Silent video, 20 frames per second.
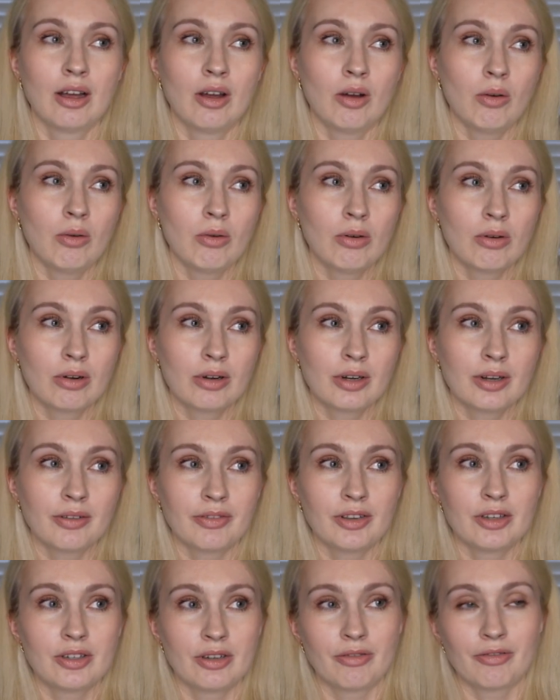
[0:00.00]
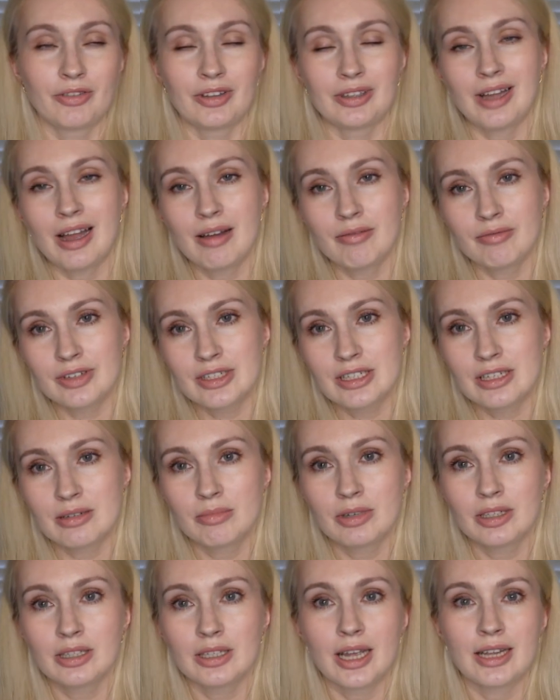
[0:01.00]
Or if you don't feel
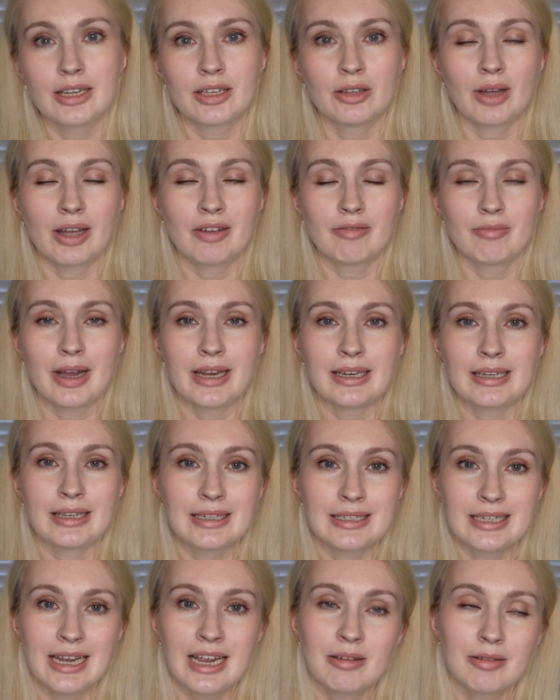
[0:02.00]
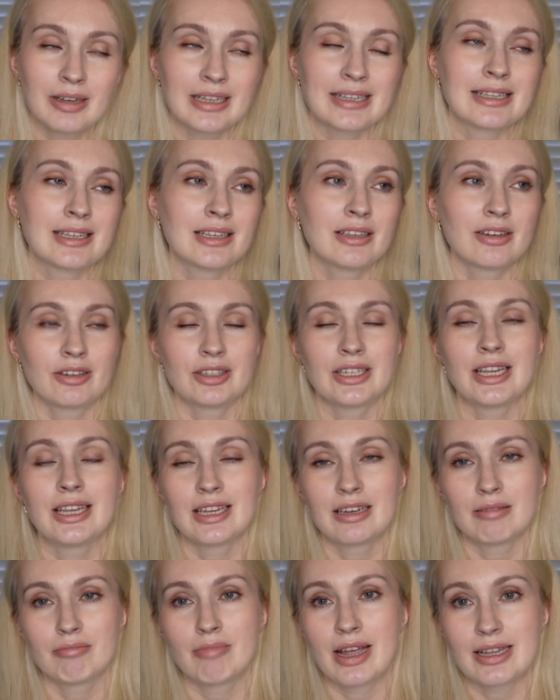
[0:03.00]
comfortable and you have money and time, consider
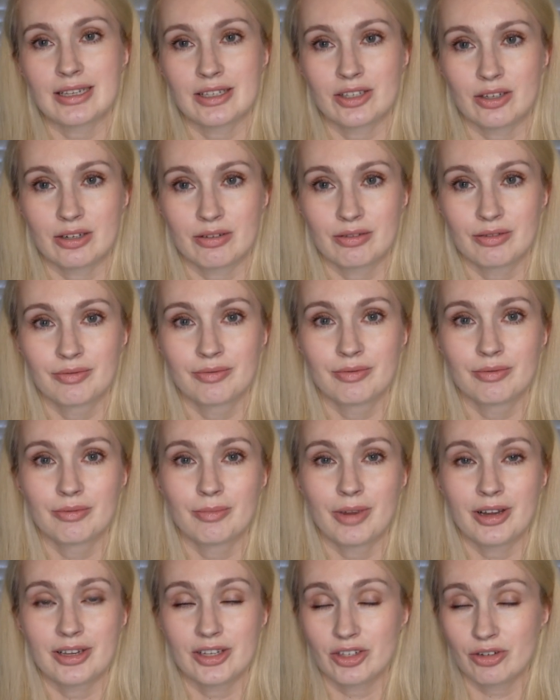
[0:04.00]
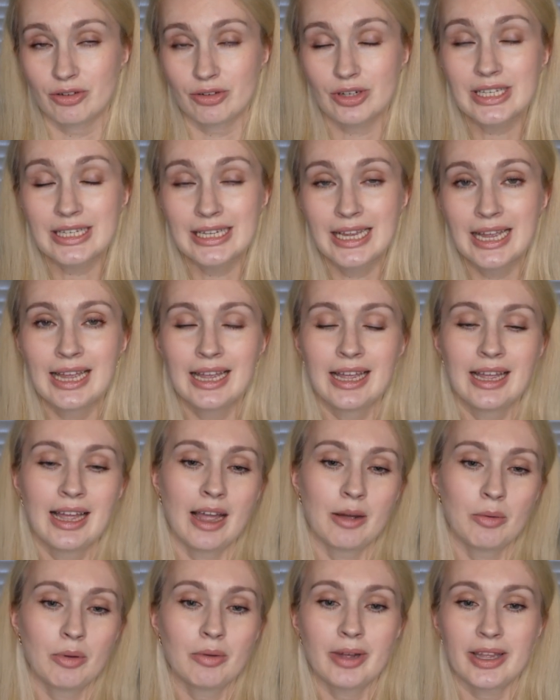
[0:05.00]
taking masters.
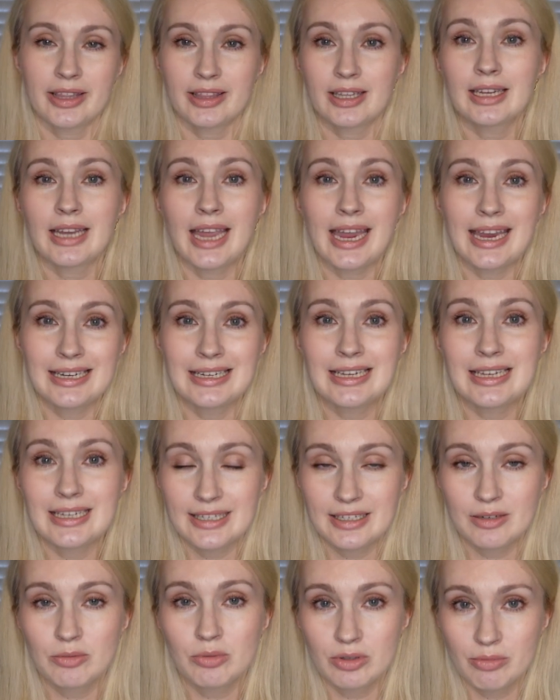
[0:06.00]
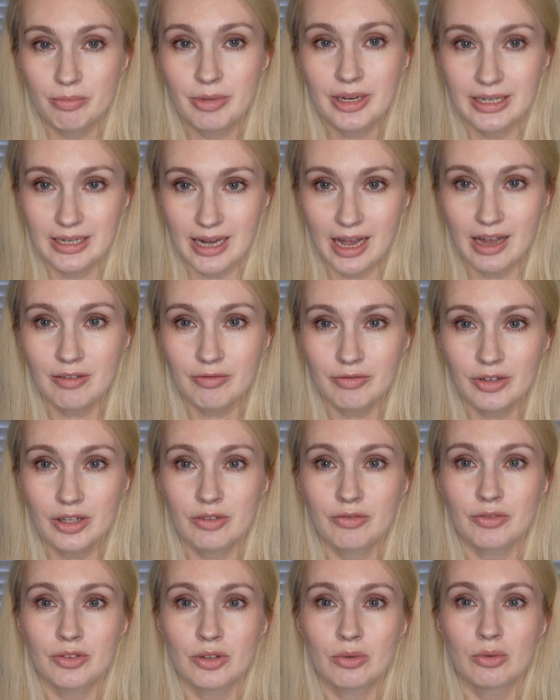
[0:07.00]
However, I think ADAT would be enough
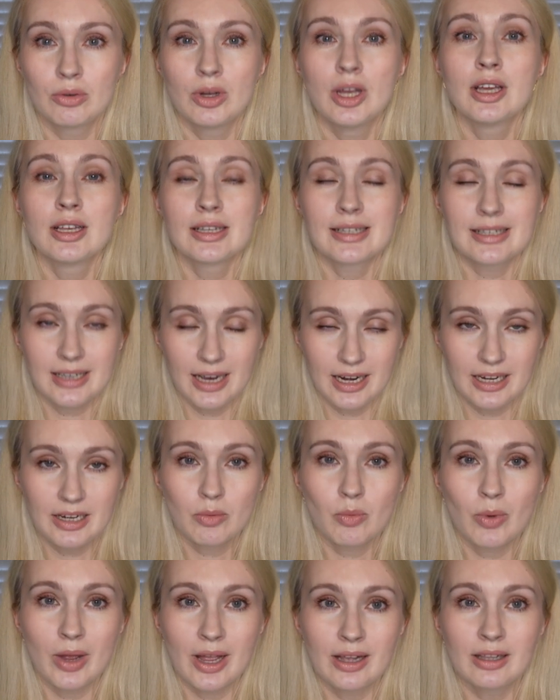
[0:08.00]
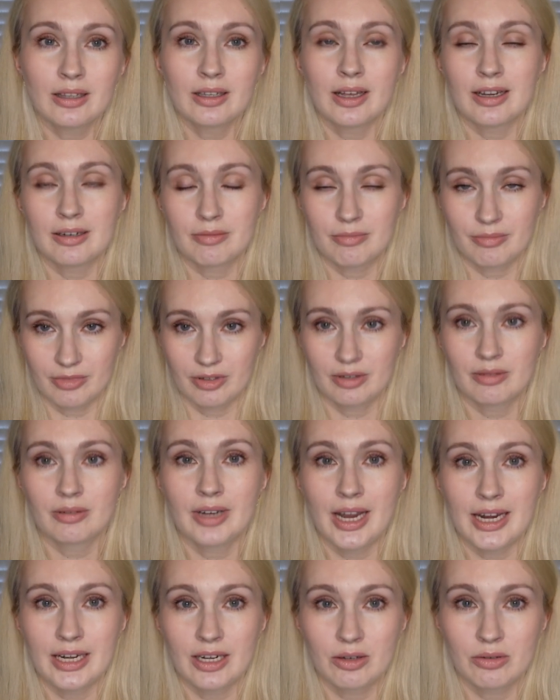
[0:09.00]
if you study well and
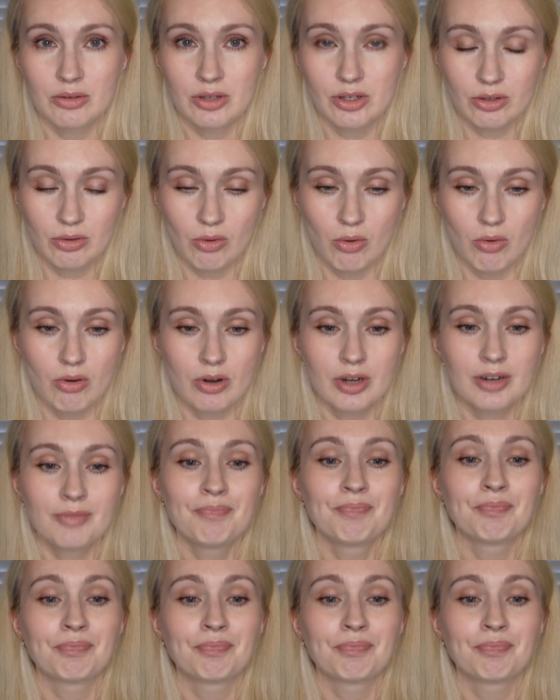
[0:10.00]
get a good score.